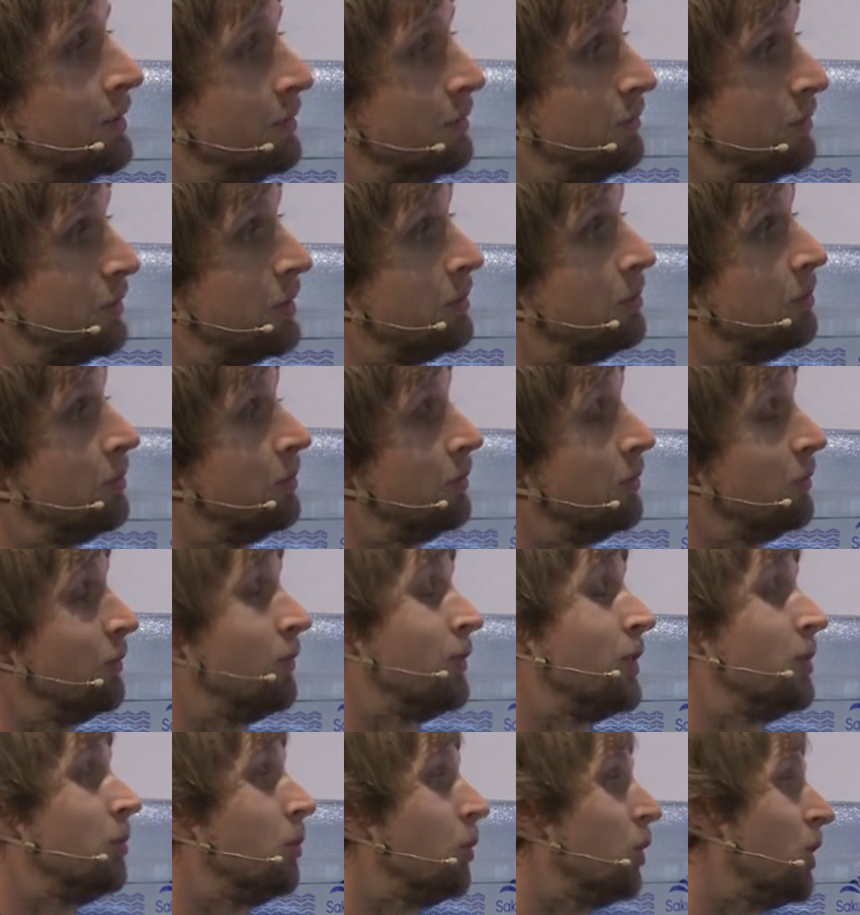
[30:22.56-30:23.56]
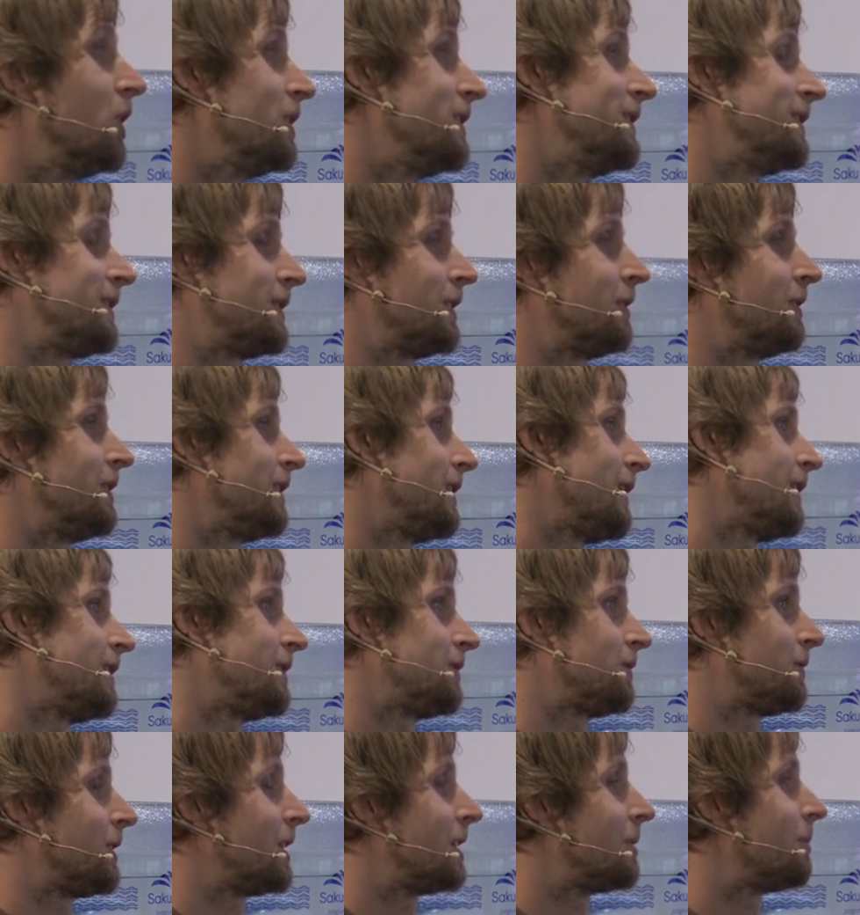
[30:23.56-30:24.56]
from from wood, so
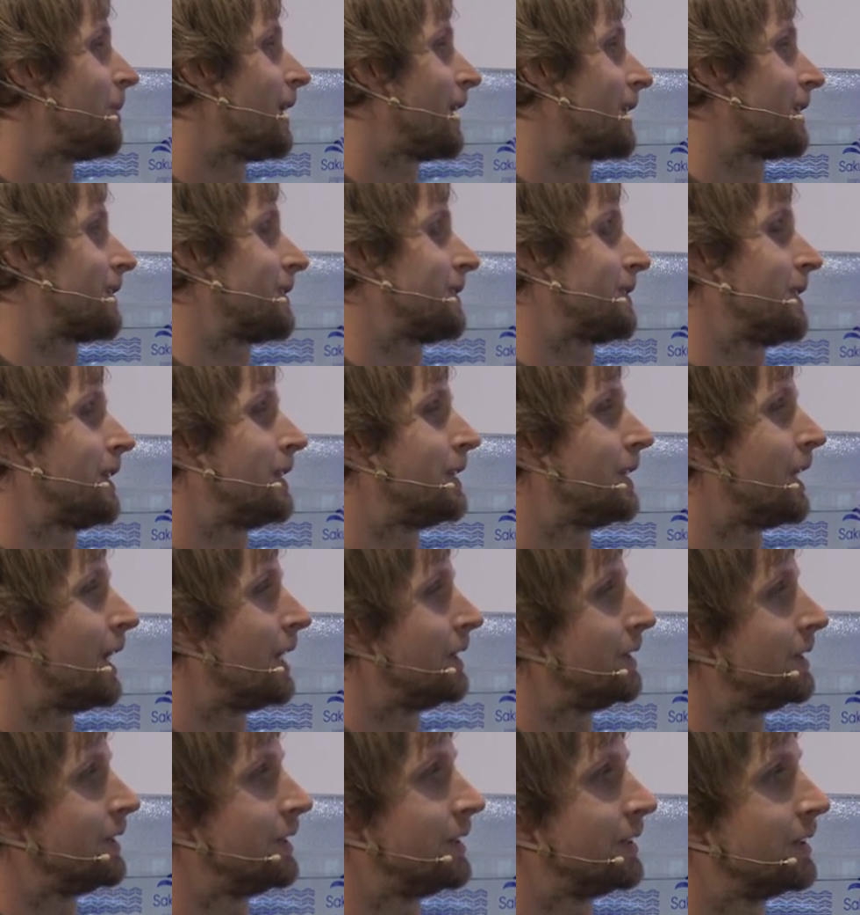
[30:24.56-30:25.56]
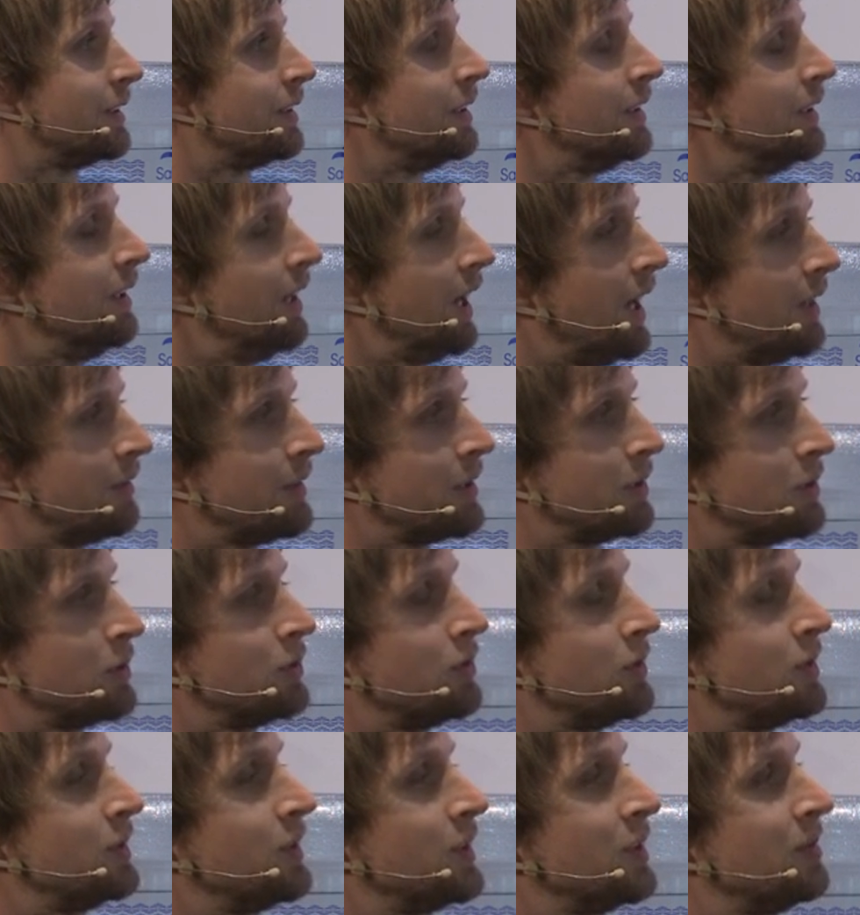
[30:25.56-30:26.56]
it's really BECCS. And, and I think
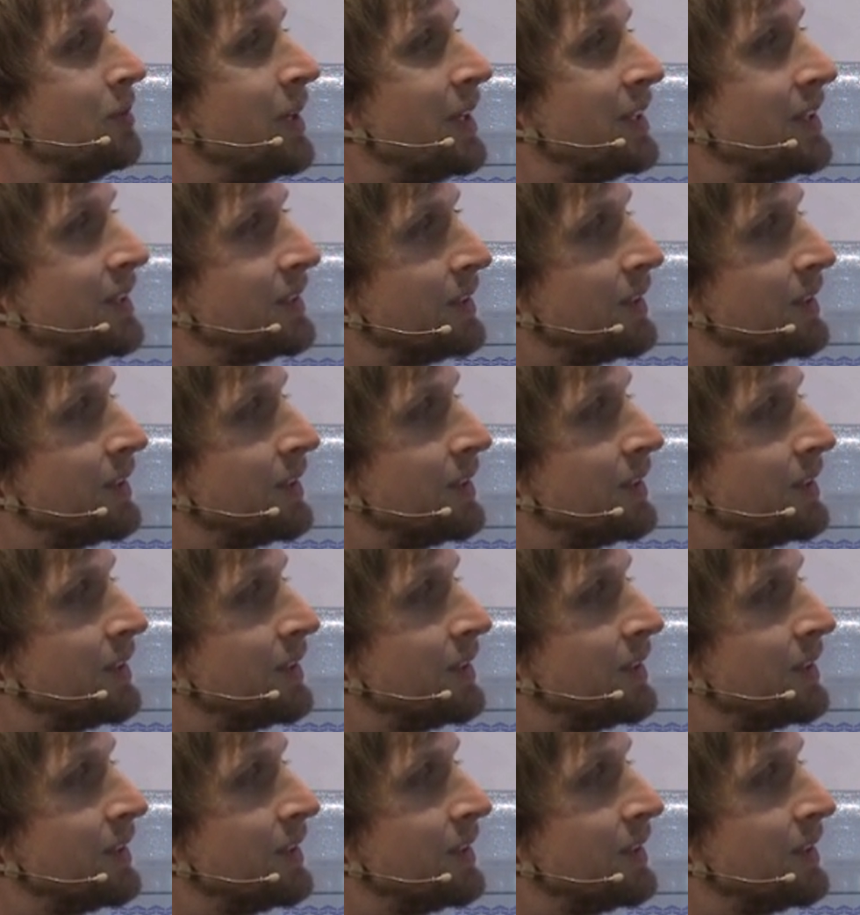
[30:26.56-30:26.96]
countries can make this